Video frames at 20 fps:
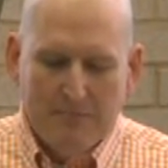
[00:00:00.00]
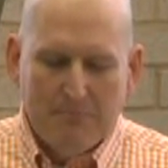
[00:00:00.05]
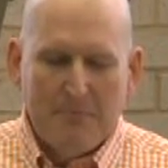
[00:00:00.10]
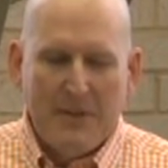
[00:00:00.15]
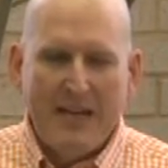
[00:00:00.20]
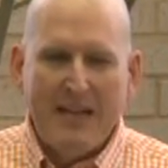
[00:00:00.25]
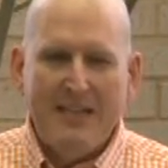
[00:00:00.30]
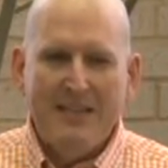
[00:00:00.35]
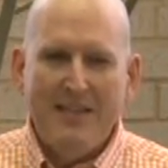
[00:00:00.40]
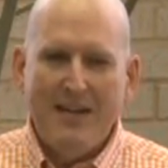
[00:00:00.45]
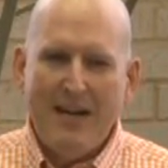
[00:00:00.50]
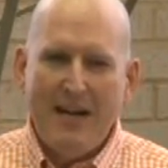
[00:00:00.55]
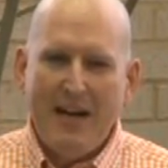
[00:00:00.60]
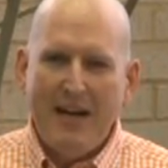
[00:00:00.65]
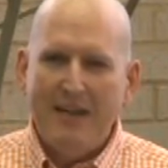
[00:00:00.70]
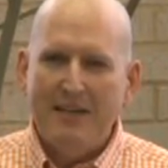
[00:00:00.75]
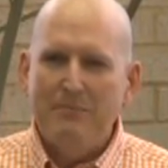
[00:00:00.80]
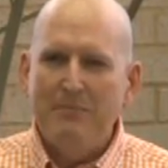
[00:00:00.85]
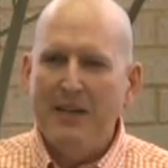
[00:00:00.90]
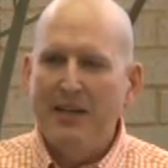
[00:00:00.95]
Many
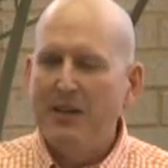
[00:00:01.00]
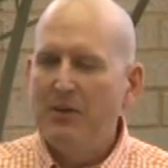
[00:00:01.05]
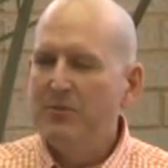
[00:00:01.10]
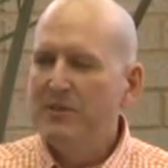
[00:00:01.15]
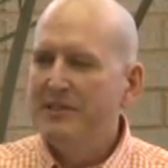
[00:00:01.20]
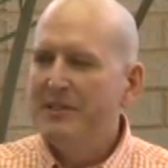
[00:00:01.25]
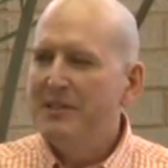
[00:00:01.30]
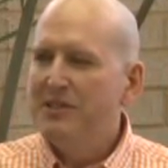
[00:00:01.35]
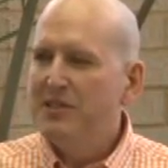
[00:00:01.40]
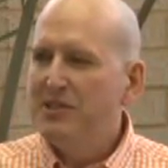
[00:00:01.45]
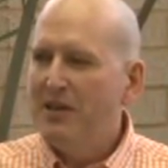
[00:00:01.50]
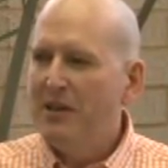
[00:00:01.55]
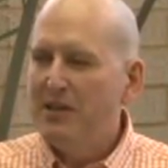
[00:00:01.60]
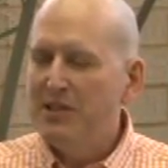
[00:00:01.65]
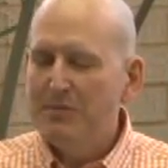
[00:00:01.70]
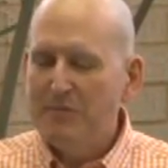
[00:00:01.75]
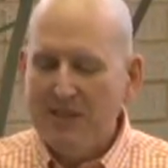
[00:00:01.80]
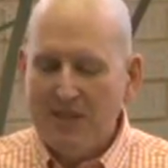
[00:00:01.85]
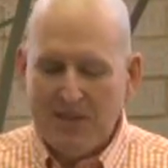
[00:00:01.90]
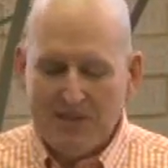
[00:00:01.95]
died. Many were
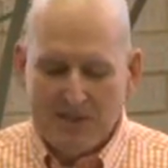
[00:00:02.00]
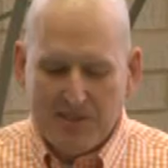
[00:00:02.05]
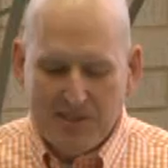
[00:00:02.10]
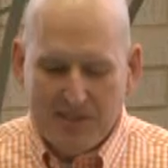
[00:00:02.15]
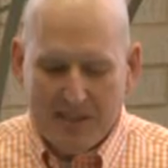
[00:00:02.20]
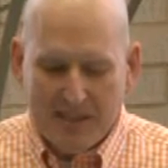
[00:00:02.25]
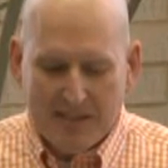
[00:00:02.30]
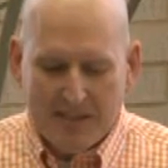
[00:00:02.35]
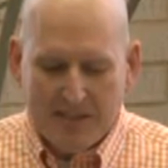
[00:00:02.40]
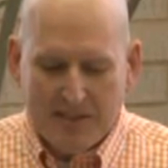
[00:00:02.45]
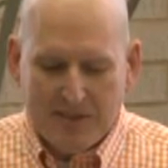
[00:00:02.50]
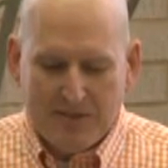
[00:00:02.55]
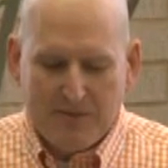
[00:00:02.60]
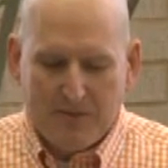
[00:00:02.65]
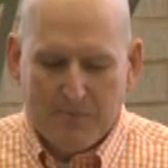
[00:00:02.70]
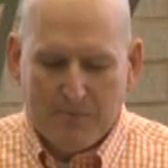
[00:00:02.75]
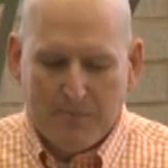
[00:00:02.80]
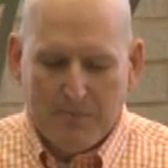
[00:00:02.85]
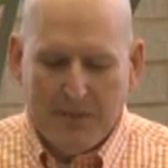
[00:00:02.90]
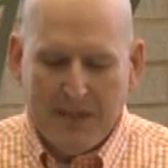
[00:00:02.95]
discharged because of sickness from